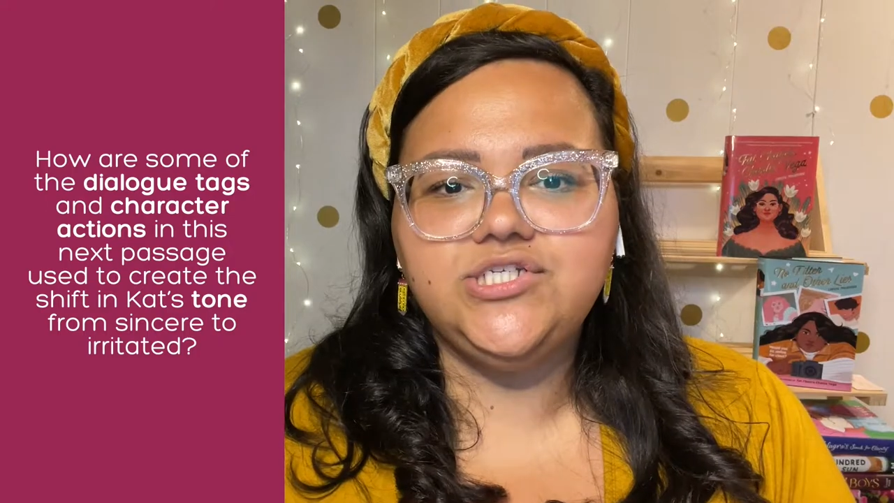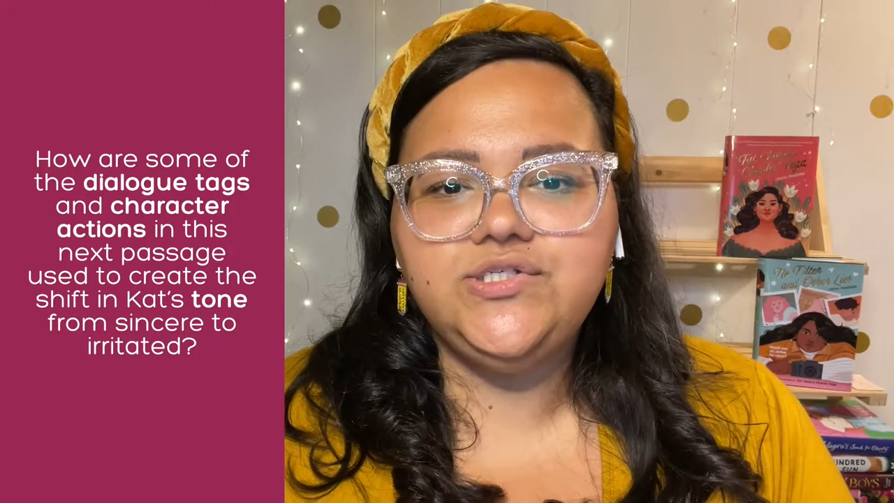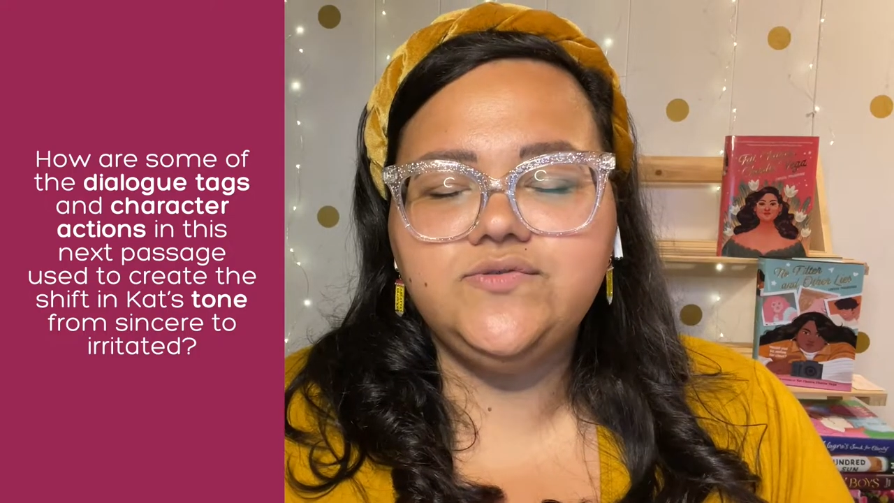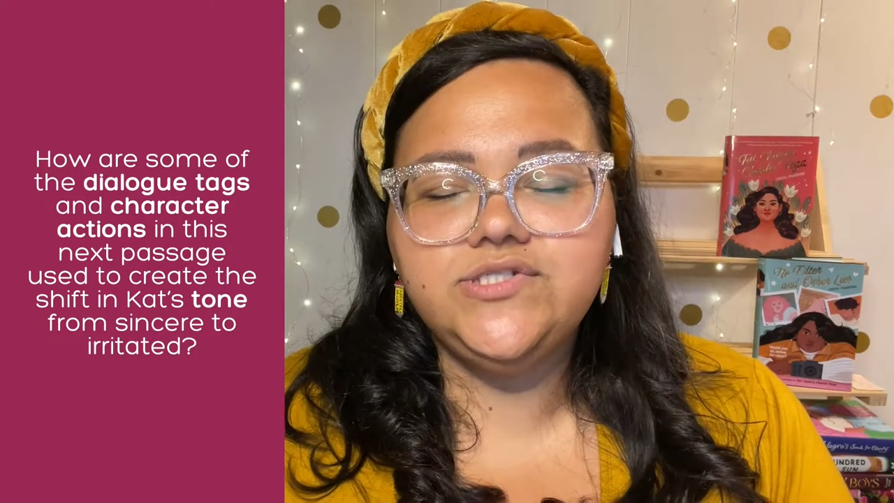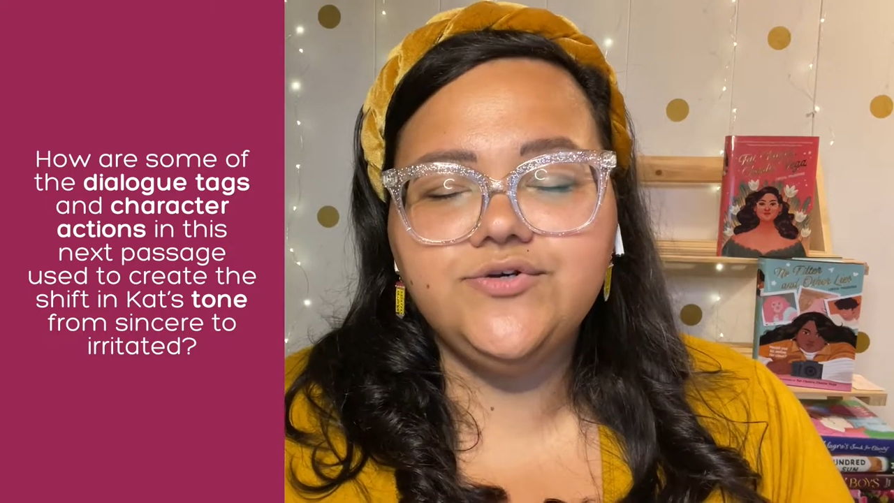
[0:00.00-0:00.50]

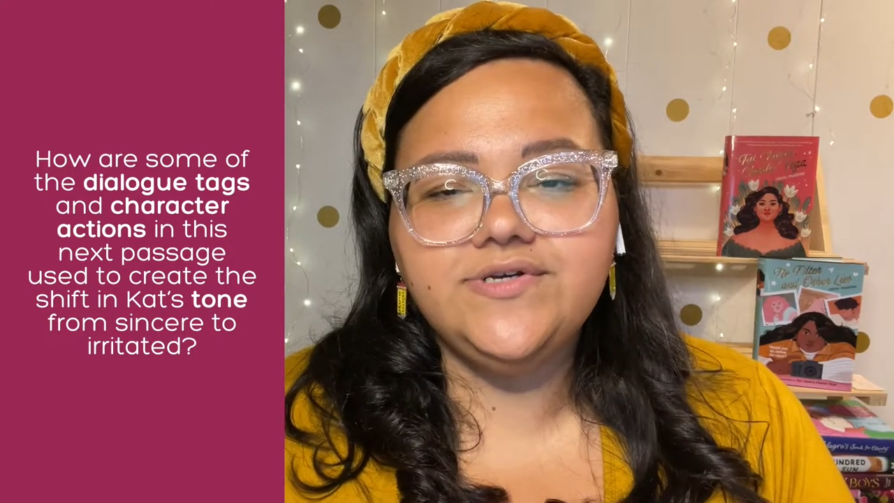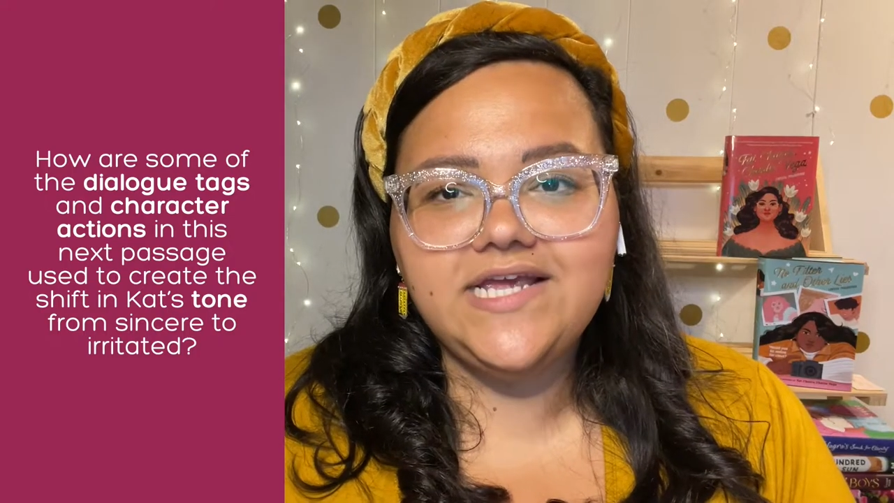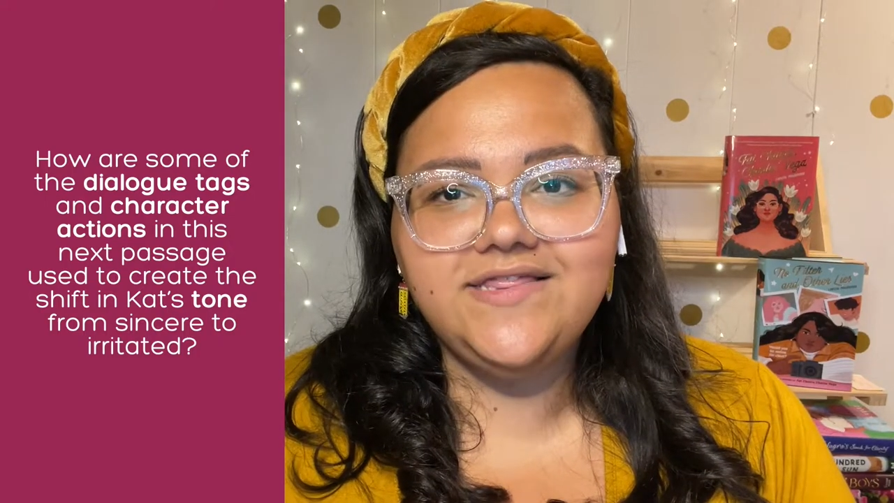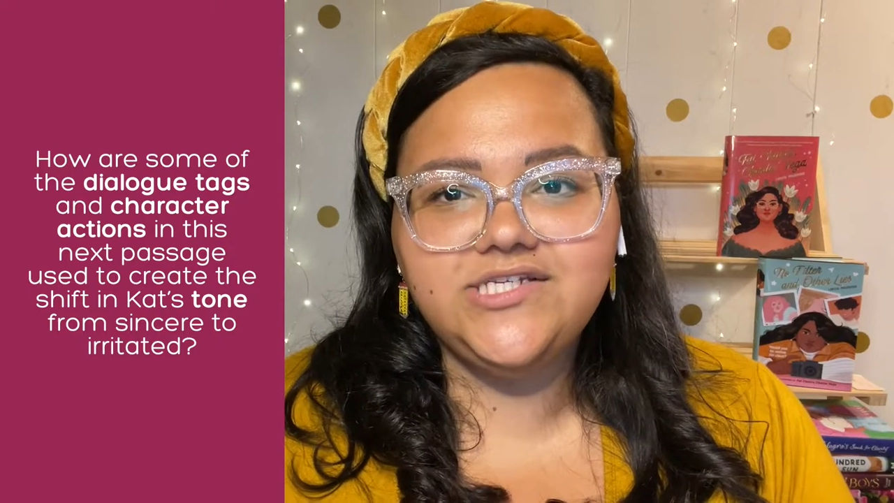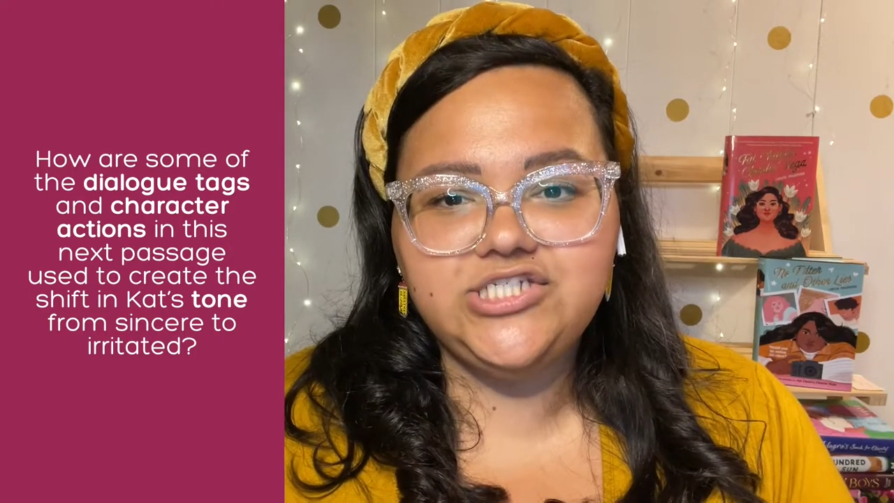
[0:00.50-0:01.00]
used to
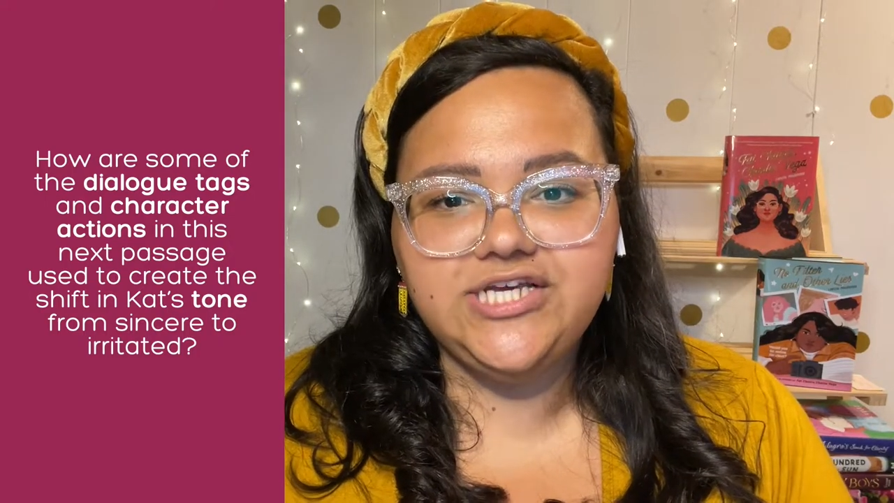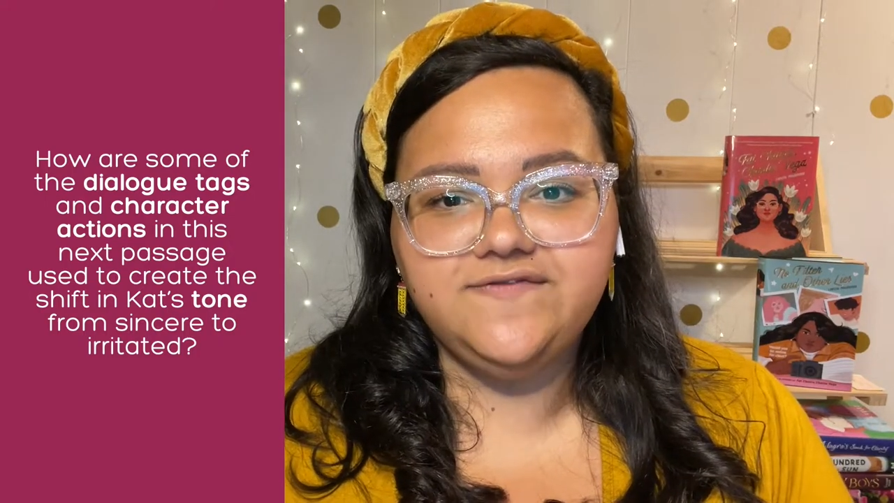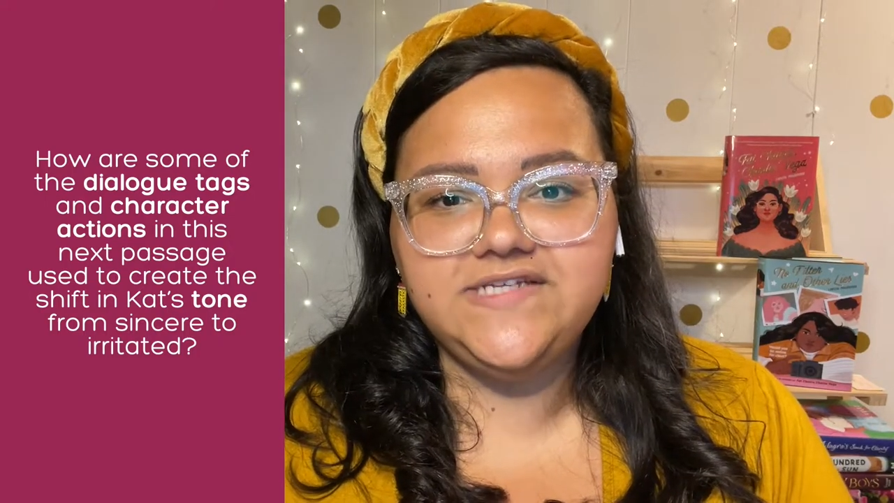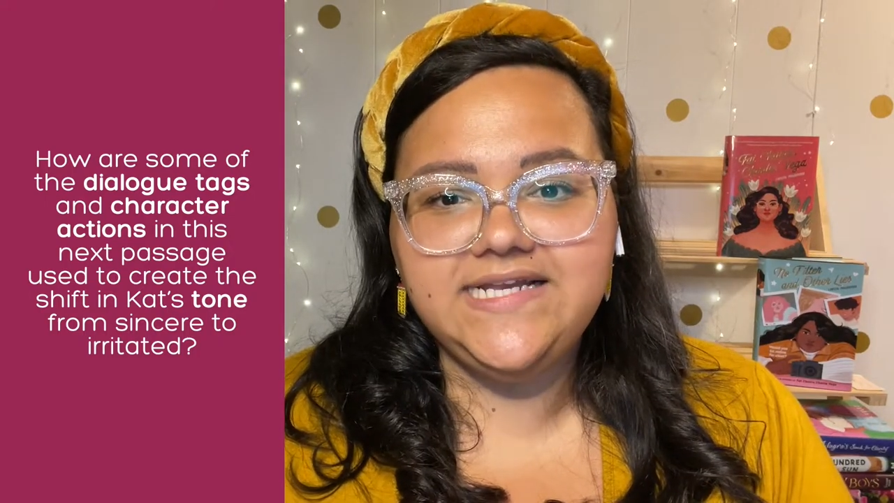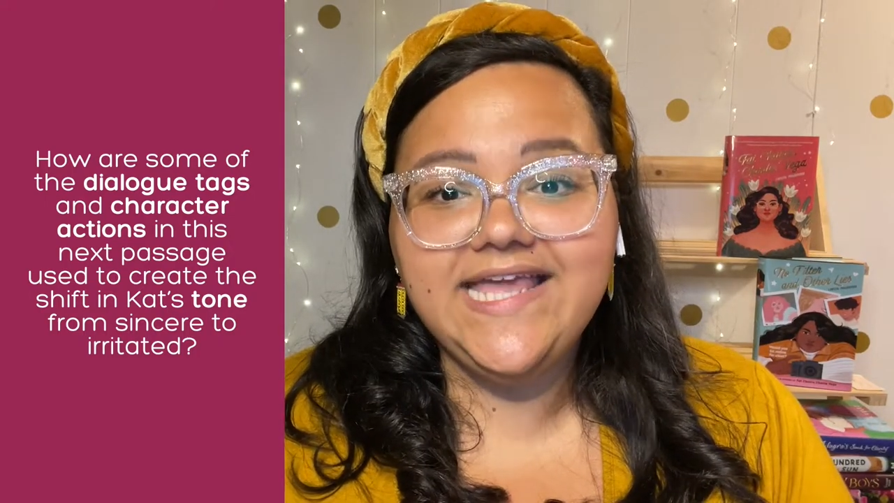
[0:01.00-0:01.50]
create the
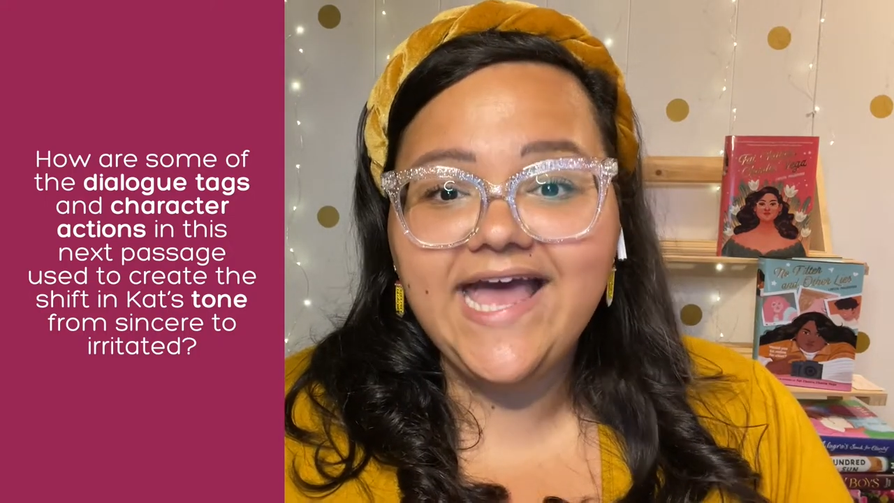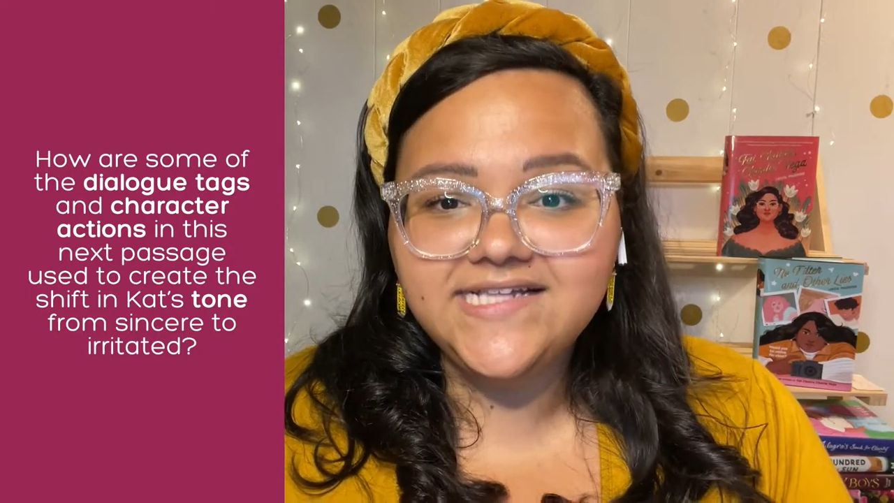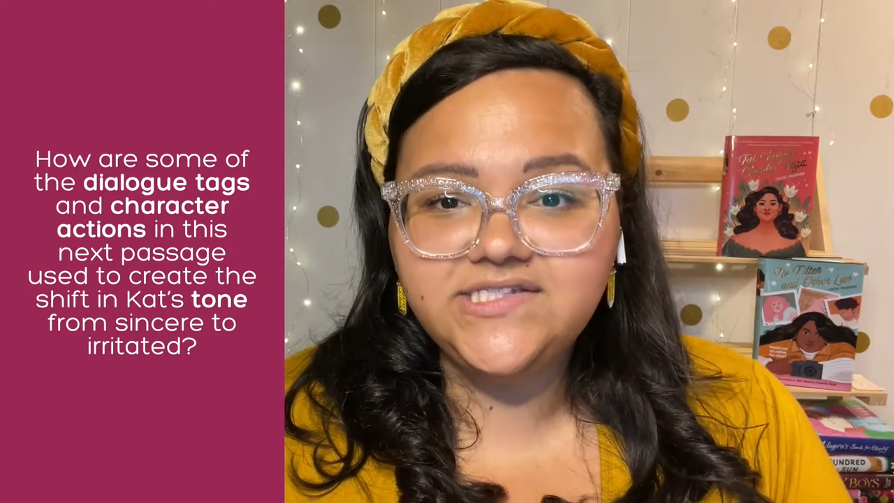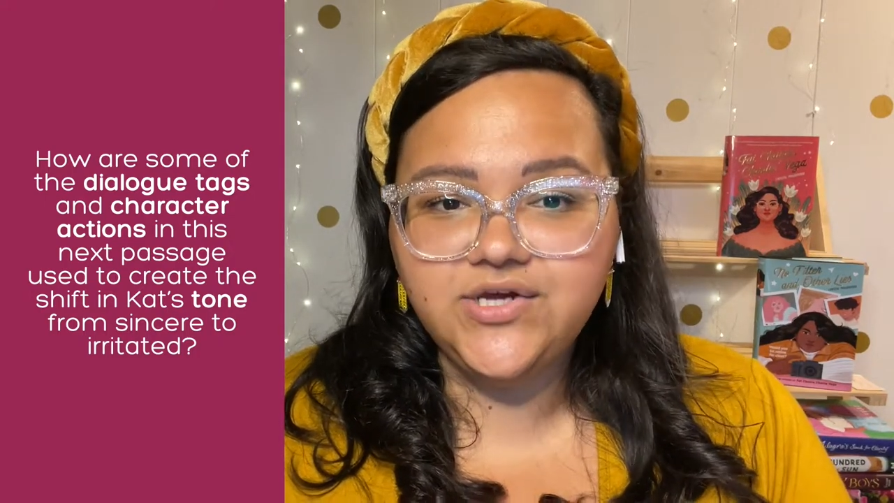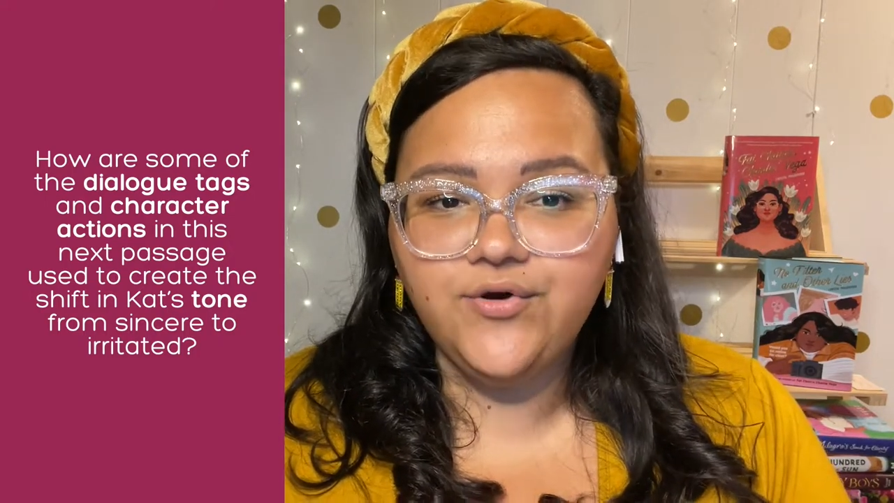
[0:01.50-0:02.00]
shift in
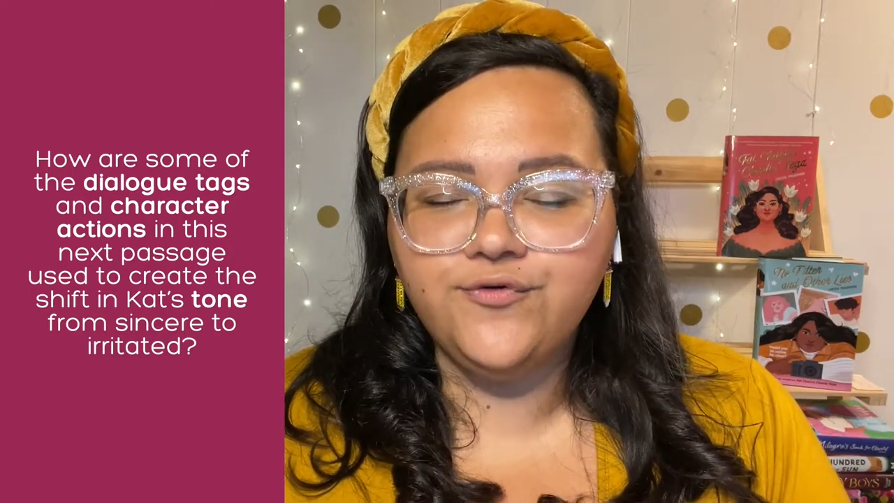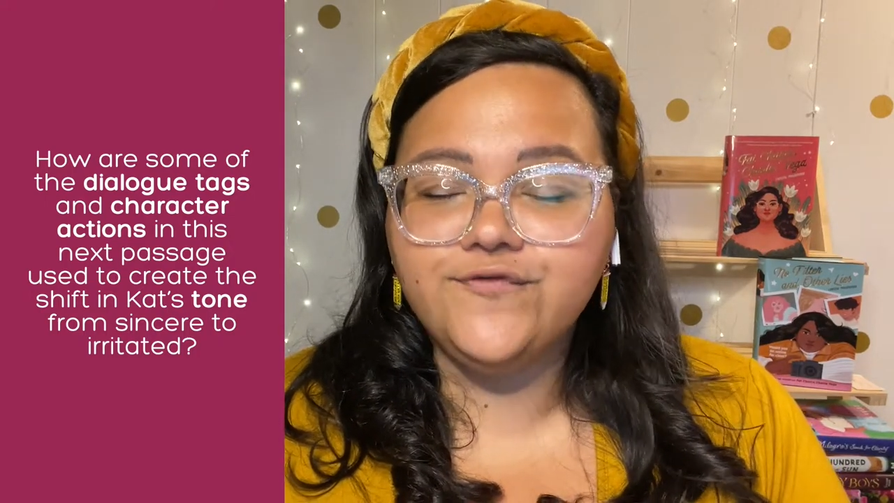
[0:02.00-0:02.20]
Kat's tone